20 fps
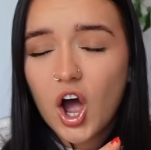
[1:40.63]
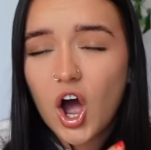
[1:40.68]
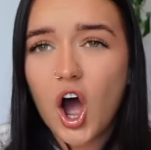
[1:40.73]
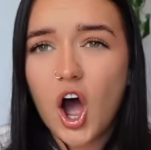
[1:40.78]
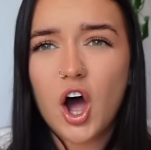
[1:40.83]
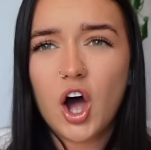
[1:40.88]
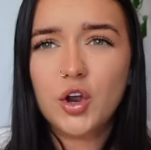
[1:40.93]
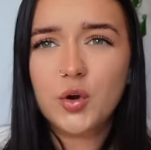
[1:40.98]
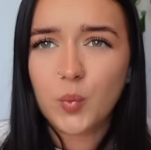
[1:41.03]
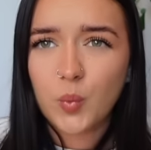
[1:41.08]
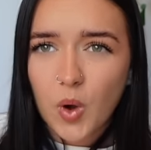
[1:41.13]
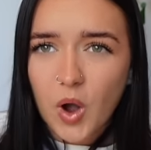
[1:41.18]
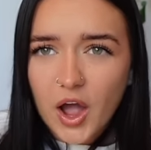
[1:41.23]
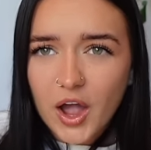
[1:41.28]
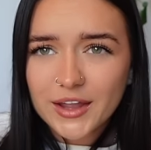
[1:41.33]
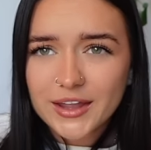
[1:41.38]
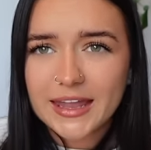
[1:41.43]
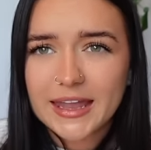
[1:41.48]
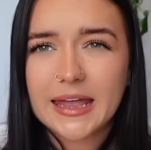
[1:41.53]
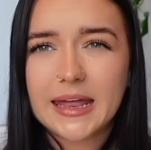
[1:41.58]

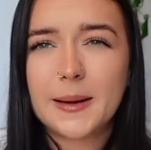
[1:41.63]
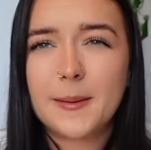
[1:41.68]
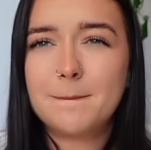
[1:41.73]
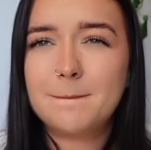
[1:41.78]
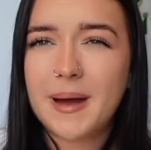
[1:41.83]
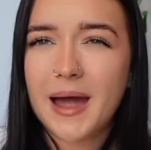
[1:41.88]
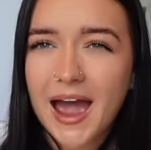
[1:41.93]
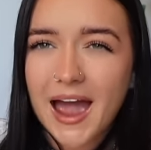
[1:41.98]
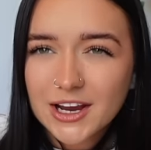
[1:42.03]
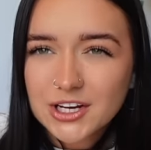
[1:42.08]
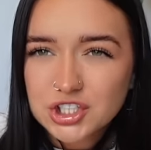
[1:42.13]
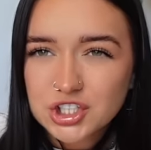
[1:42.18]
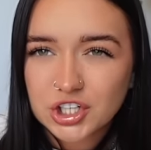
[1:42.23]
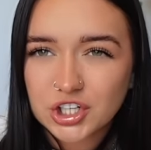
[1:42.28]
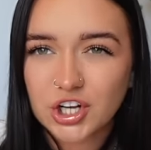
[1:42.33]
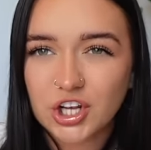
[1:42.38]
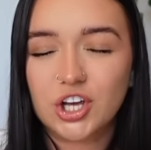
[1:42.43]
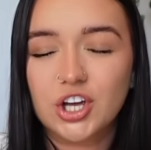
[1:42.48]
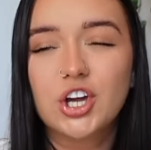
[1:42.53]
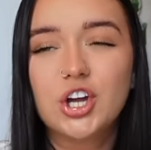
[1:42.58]
hardworking,
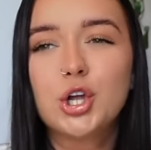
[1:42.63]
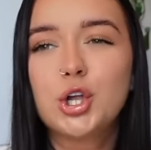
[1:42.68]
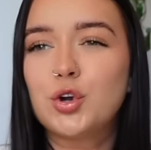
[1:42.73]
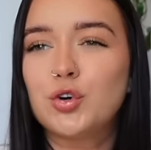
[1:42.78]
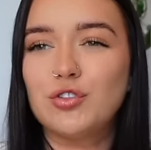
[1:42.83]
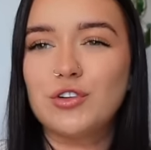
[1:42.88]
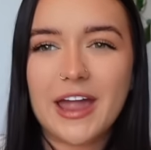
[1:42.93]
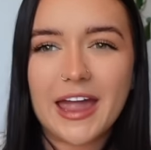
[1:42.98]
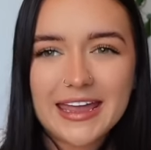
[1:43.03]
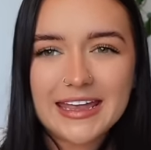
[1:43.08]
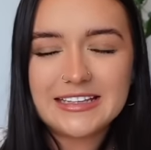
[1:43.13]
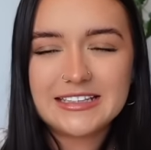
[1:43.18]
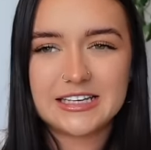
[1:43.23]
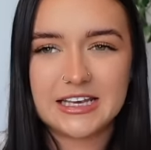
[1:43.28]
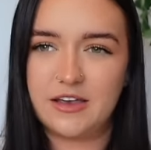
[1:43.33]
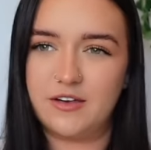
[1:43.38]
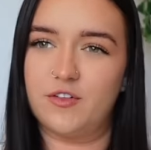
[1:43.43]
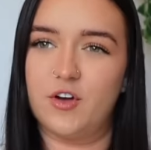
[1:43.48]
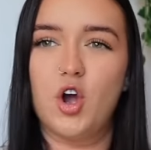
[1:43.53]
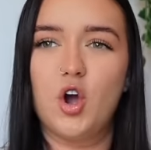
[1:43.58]
passionate,
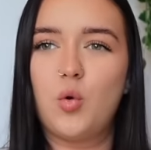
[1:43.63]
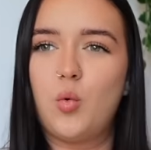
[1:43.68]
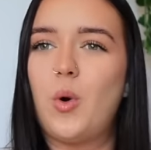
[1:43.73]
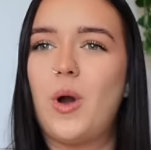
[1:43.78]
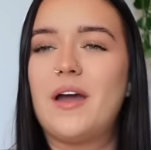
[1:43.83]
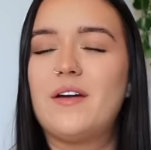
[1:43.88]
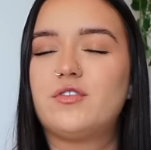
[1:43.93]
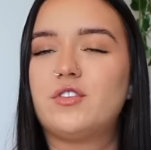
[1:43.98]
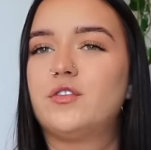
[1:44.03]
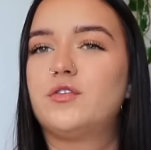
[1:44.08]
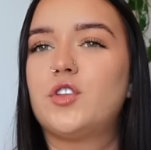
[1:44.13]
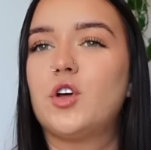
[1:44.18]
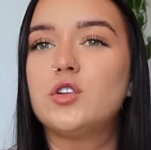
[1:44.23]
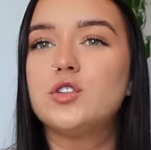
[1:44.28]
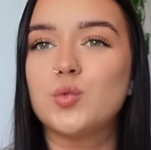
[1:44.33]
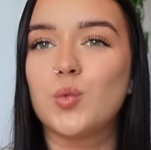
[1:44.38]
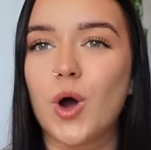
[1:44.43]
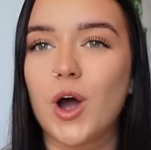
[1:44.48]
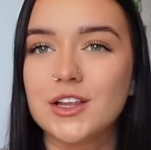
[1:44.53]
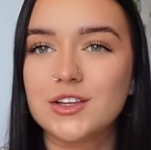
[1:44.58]
creative, whatever of those
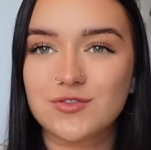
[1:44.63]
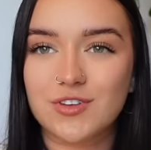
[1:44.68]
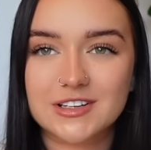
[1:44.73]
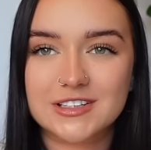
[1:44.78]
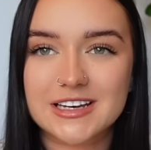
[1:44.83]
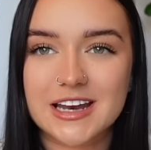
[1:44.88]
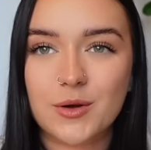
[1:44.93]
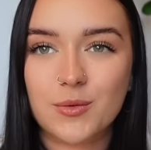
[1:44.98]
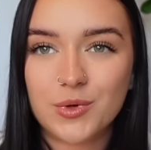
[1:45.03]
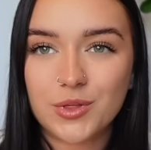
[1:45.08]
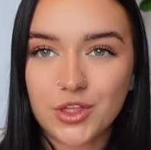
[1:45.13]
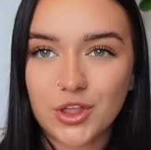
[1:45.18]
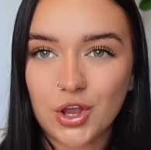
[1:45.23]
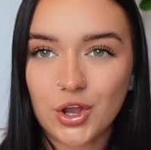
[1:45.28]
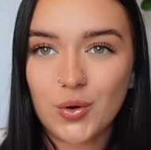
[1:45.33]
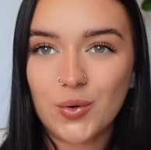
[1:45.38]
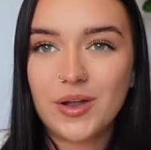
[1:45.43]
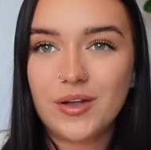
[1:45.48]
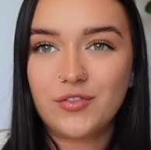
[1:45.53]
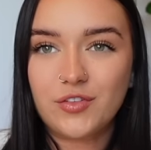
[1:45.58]
words resonate with
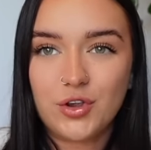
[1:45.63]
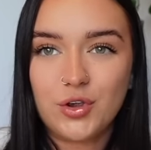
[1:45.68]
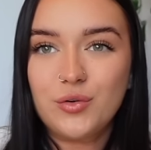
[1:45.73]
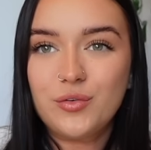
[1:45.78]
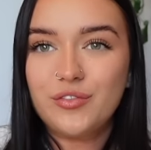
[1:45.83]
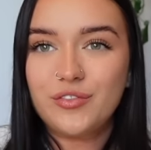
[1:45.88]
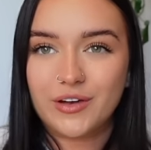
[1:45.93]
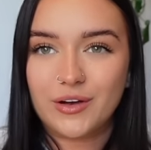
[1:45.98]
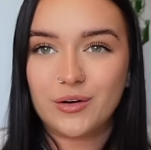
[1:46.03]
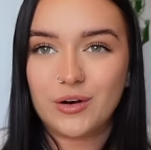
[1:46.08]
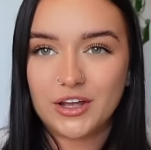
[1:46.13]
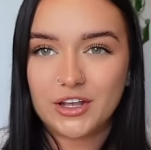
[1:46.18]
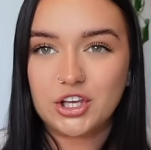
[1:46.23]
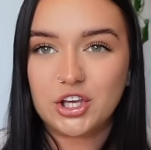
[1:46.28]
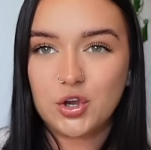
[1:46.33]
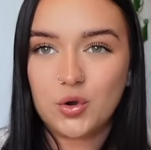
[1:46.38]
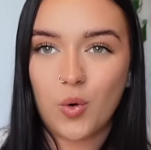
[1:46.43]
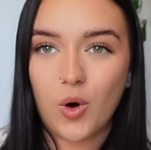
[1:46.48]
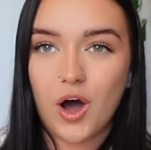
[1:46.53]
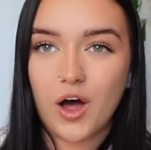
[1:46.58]
you, if you feel like
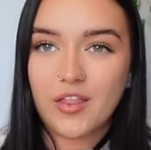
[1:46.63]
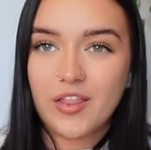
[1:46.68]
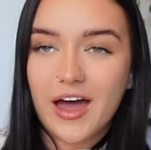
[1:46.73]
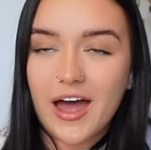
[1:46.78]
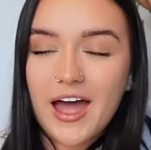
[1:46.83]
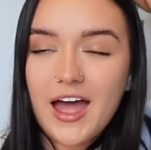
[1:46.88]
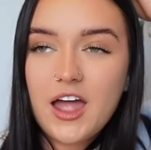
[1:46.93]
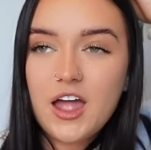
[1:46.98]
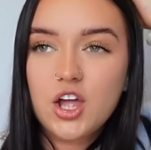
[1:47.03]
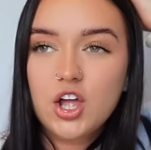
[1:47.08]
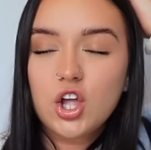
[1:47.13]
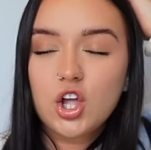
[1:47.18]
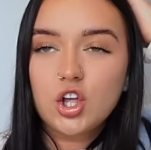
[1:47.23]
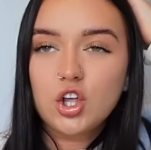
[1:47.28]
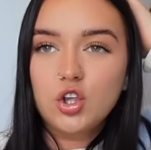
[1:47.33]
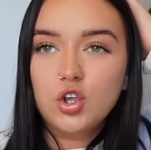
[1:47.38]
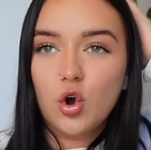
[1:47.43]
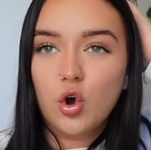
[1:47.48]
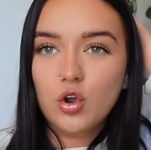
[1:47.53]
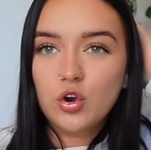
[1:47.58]
you are that,
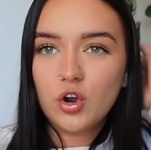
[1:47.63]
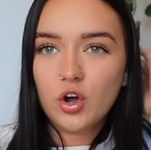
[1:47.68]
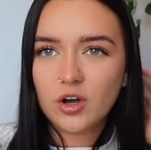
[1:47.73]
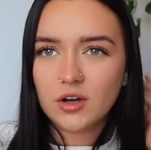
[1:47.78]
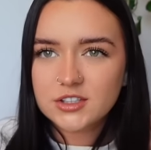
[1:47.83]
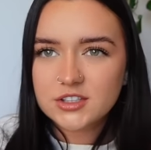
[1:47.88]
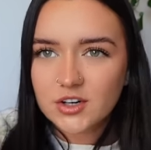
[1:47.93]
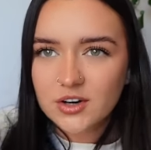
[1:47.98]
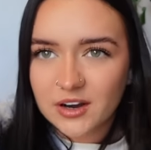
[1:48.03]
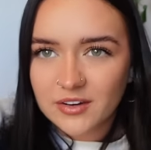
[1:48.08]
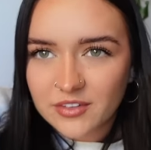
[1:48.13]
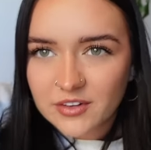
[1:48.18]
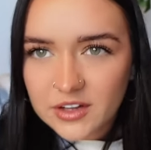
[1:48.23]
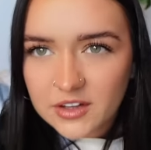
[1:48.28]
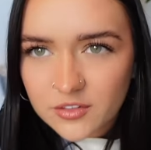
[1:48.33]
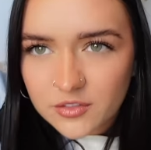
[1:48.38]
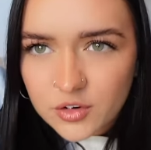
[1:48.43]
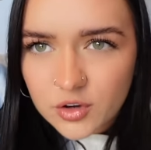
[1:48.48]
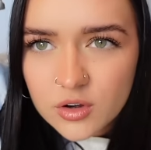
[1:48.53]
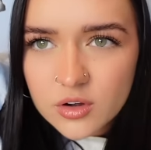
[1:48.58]
you're not, sorry, I feel like
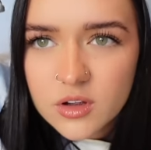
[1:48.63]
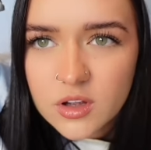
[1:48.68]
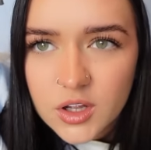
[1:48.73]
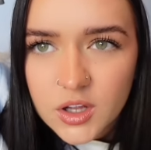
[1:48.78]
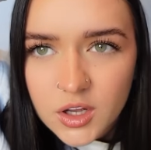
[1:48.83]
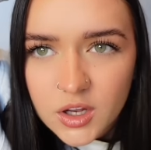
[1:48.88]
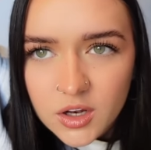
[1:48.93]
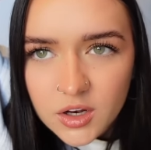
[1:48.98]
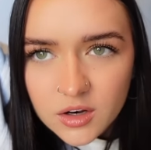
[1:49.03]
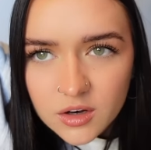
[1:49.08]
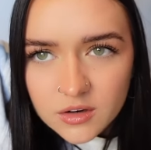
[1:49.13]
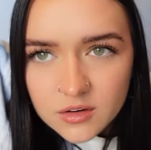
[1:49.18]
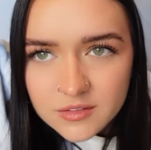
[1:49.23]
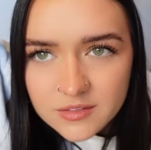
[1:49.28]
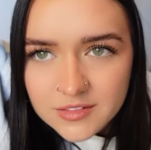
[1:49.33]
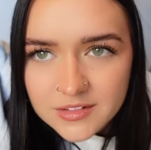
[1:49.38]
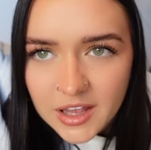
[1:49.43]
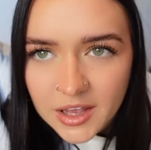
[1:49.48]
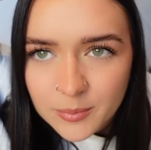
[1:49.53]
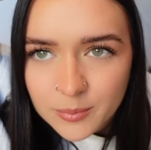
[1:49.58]
I've got,
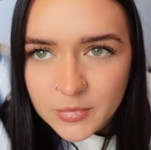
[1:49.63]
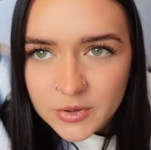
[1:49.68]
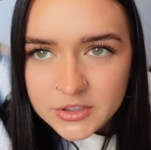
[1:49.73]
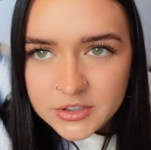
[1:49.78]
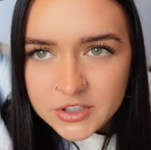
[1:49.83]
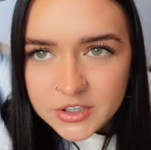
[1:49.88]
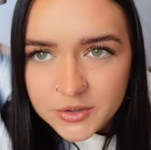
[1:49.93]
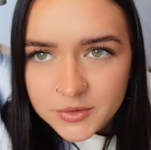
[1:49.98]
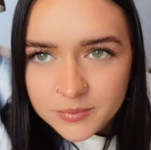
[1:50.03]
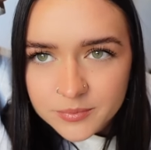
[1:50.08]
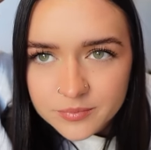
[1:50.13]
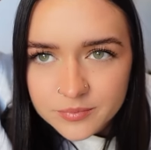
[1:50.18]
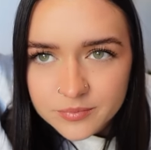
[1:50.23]
yeah, I do.